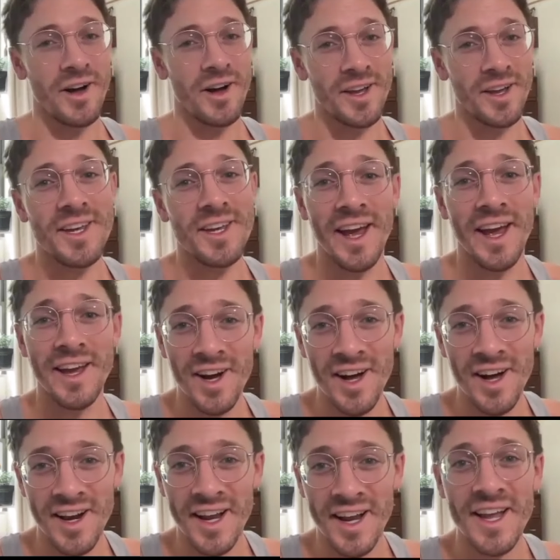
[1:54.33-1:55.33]

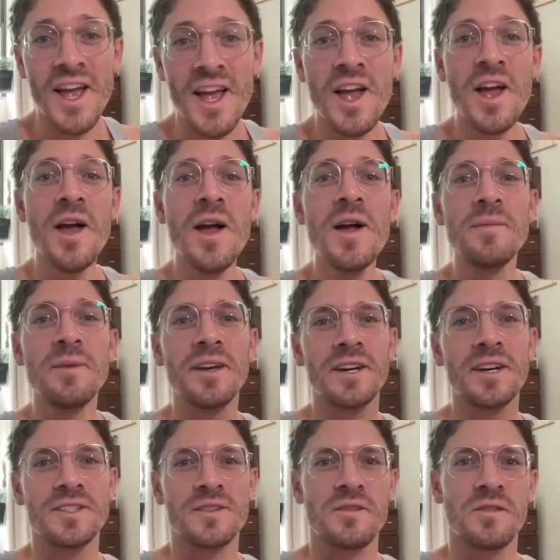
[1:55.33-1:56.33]
chaotic. Because
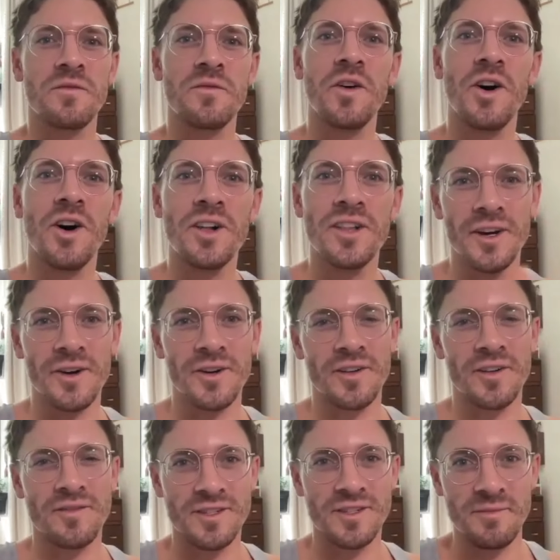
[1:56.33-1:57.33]
of the fallout of
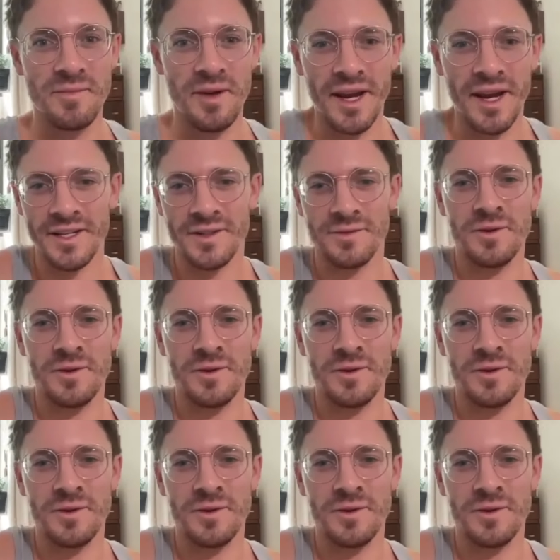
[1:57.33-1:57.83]
the debate,